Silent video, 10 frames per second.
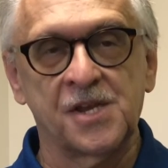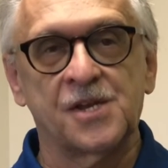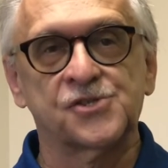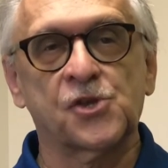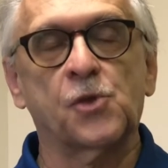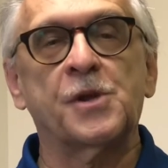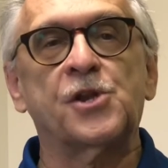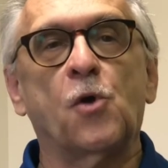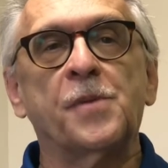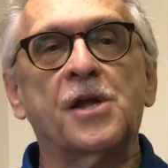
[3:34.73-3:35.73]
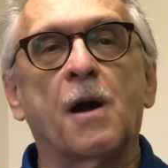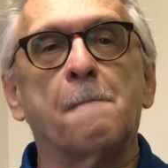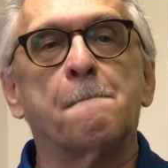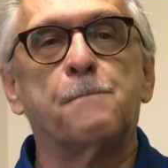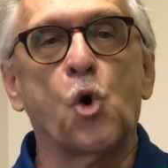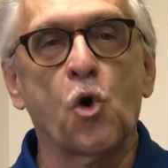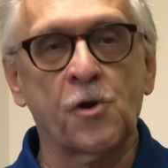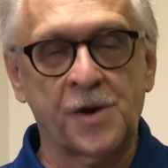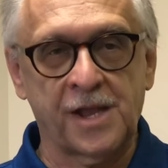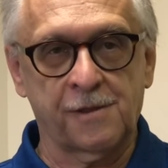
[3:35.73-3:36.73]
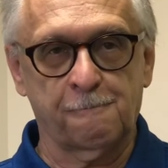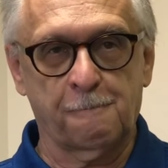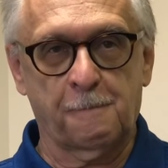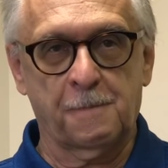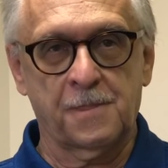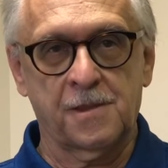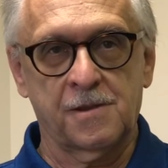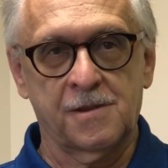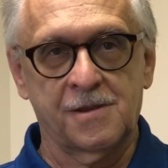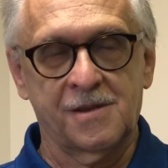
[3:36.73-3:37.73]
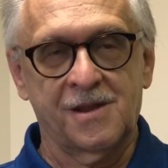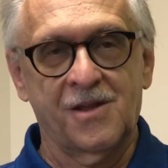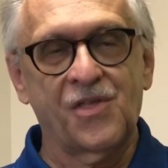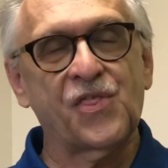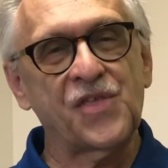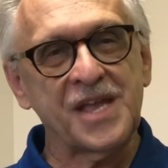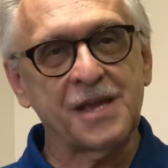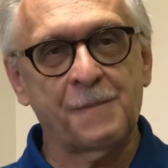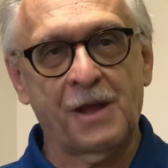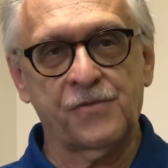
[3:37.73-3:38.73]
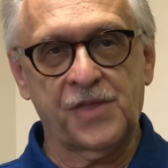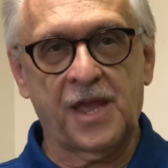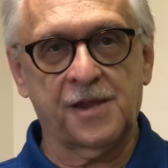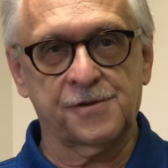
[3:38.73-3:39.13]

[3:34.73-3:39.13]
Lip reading: so that we don't become boring. Think about that.